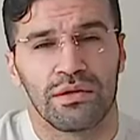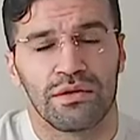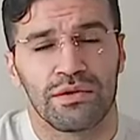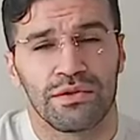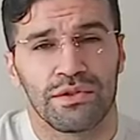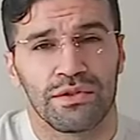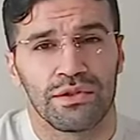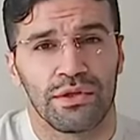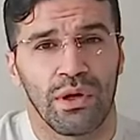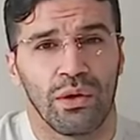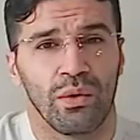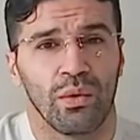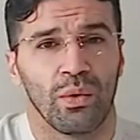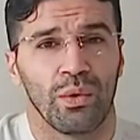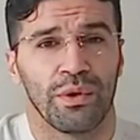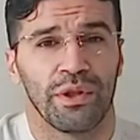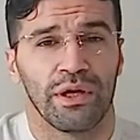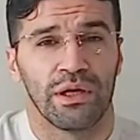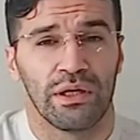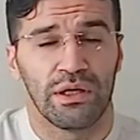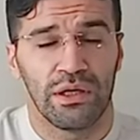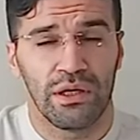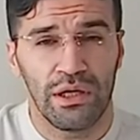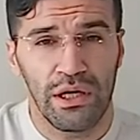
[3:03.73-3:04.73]
So the
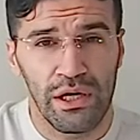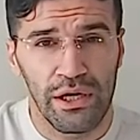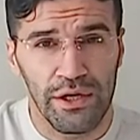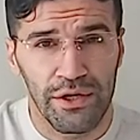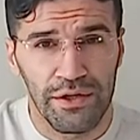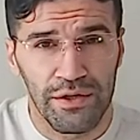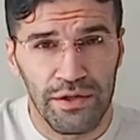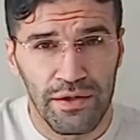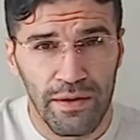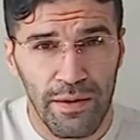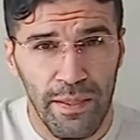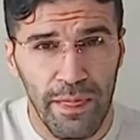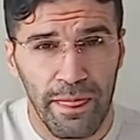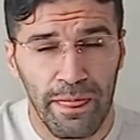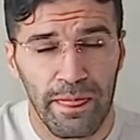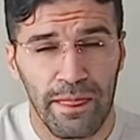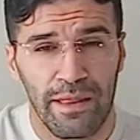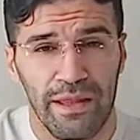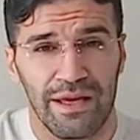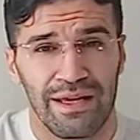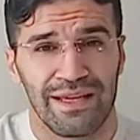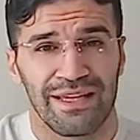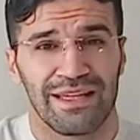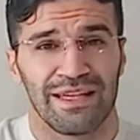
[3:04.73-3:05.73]
heart
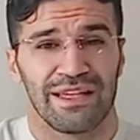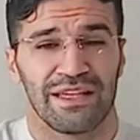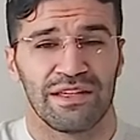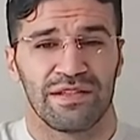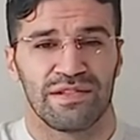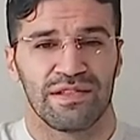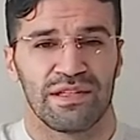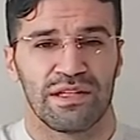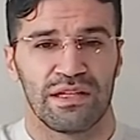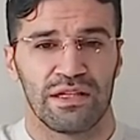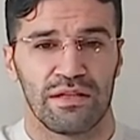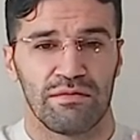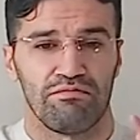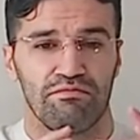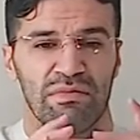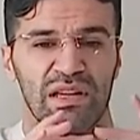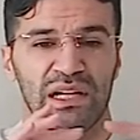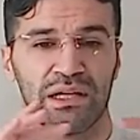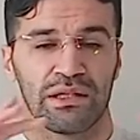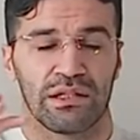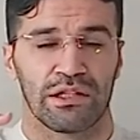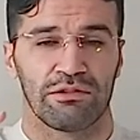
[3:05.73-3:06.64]
is the middle